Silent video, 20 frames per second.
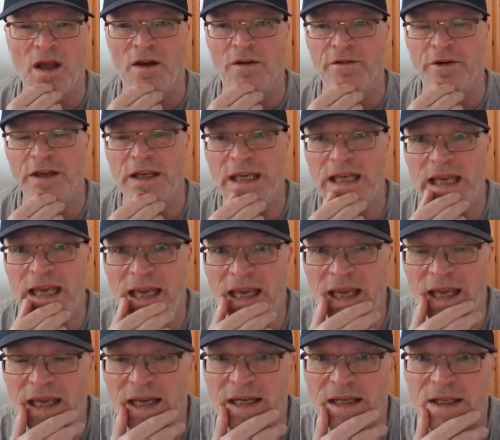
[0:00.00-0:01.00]
For
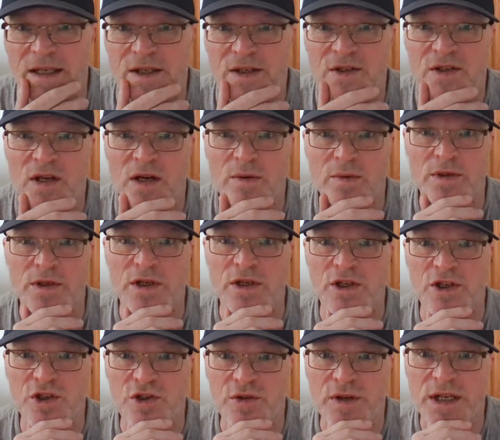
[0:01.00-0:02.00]
years, I was a
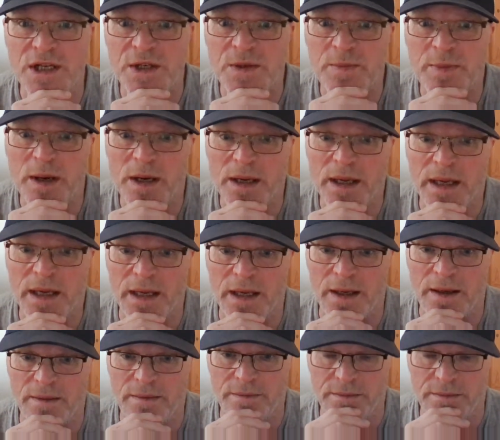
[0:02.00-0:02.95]
stress bucket.